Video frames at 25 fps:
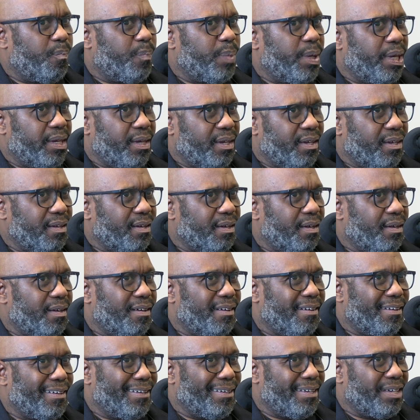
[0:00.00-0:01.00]
being
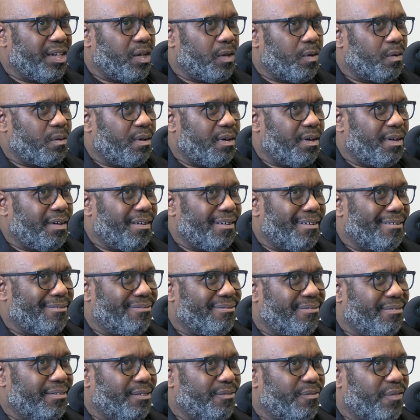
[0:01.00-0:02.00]
a
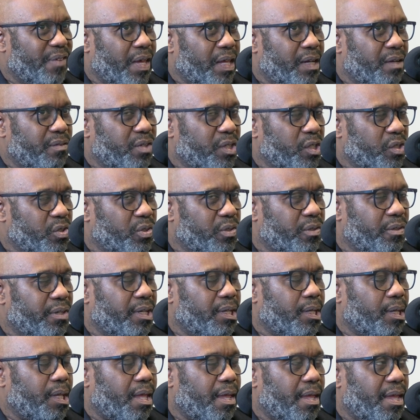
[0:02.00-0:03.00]
fan of
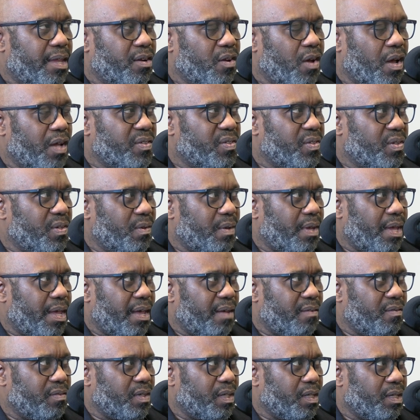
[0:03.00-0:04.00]
history and also
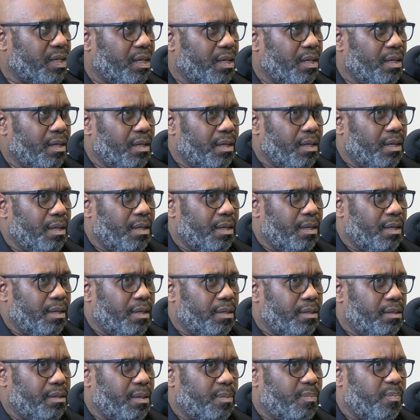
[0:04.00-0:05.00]
having
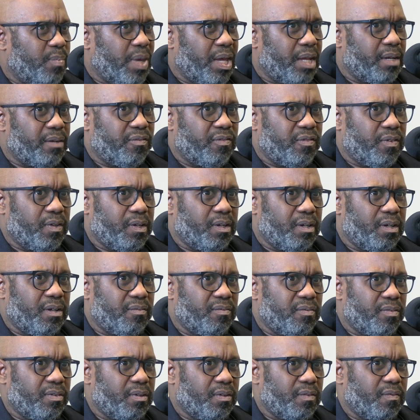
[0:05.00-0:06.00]
the benefit
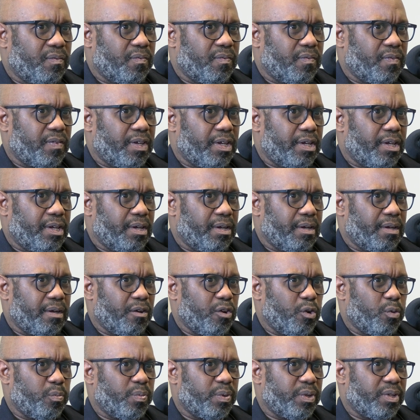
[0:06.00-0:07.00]
of
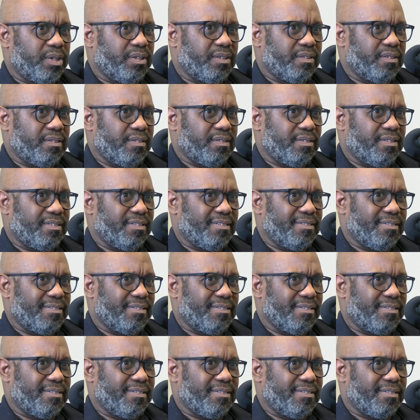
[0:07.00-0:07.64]
urban,